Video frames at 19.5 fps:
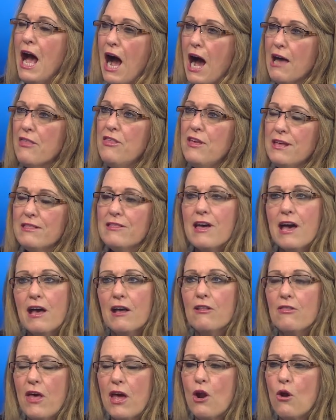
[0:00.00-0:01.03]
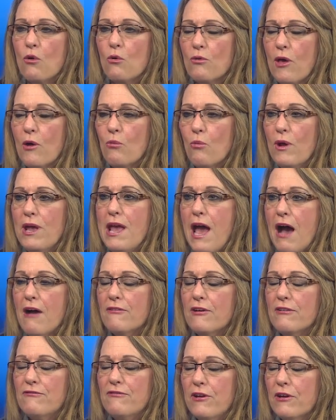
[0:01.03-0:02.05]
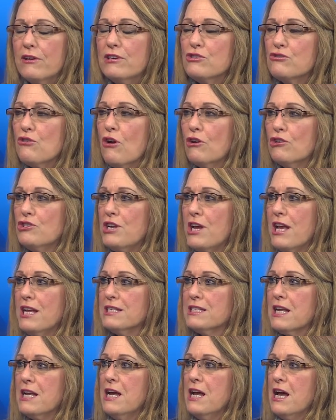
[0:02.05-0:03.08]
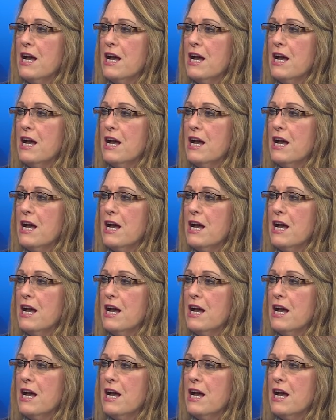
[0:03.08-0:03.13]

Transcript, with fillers: I think that, that, that we have a very strong chance